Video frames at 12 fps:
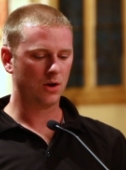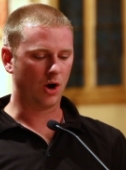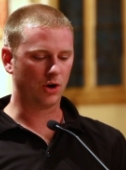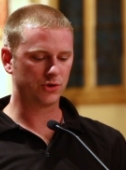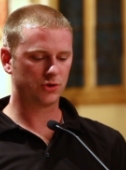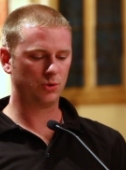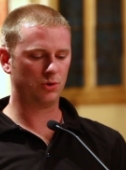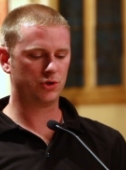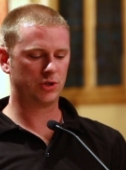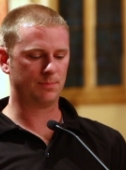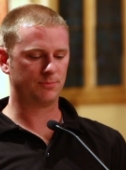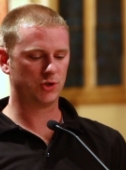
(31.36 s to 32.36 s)
Our
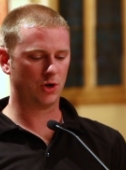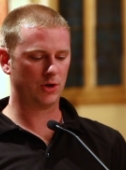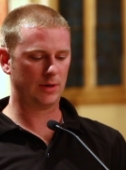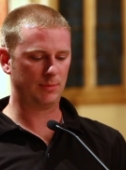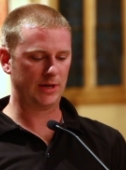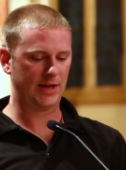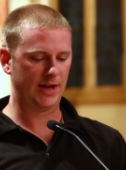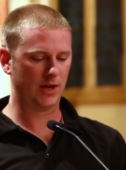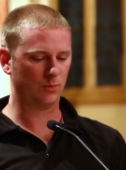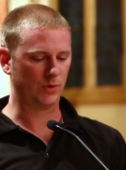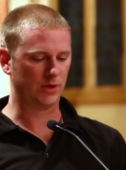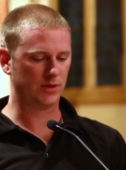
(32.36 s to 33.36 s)
stewardship journey
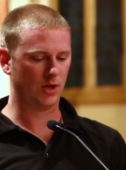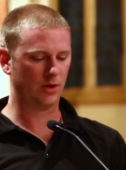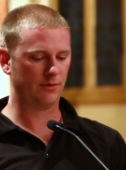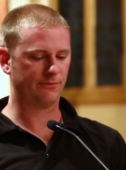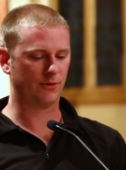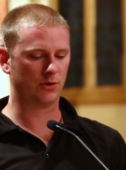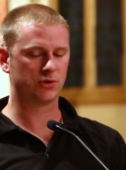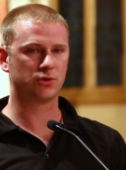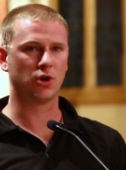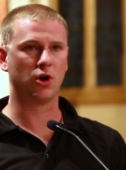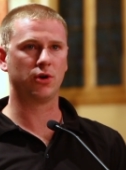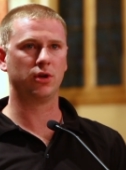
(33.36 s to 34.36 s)
began when Dylan first
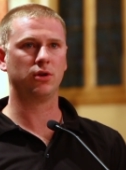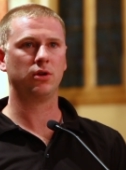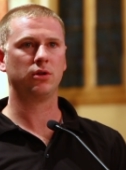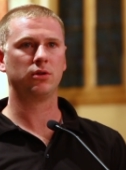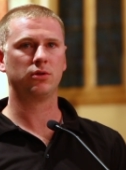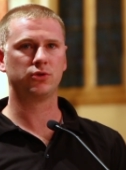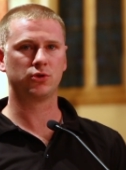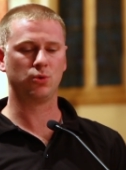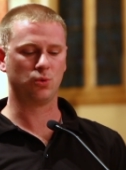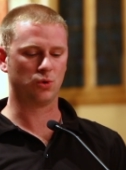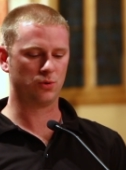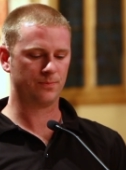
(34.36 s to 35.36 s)
started
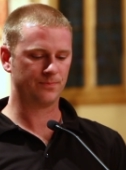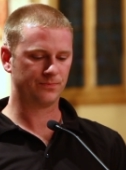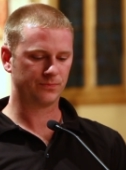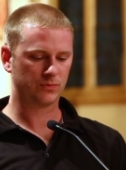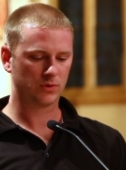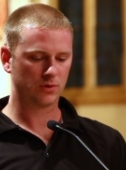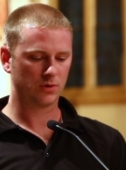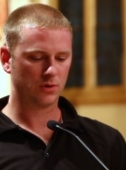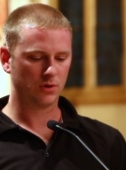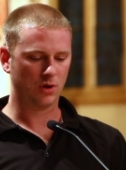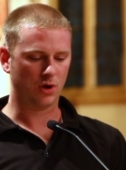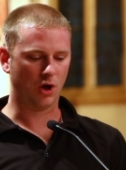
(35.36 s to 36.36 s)
school,
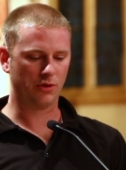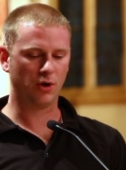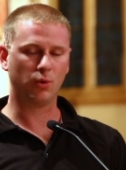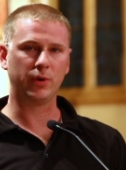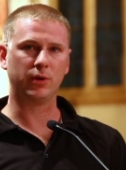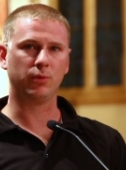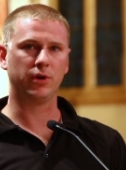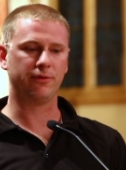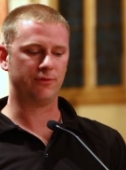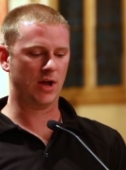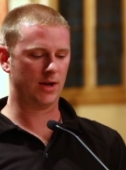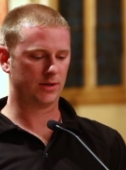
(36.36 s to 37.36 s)
although we would have
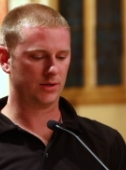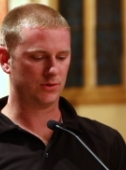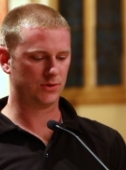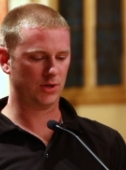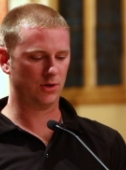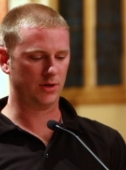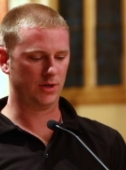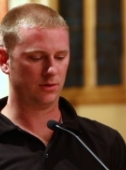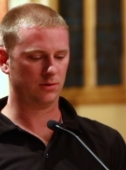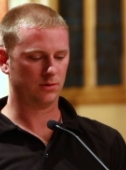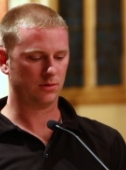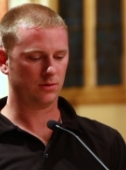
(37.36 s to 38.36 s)
not considered it
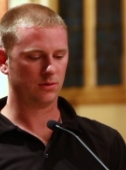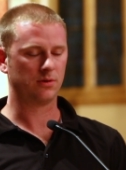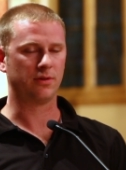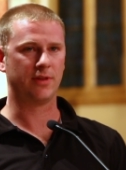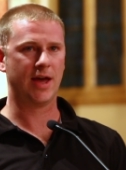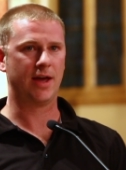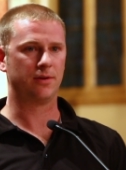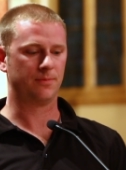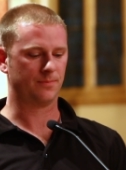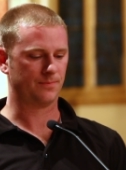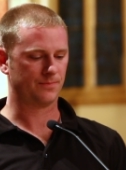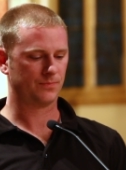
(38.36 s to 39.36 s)

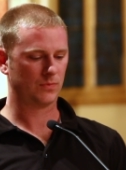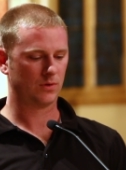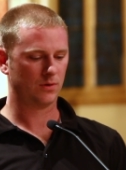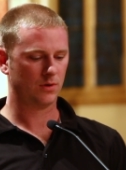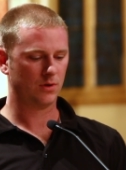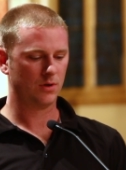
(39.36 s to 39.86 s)
that.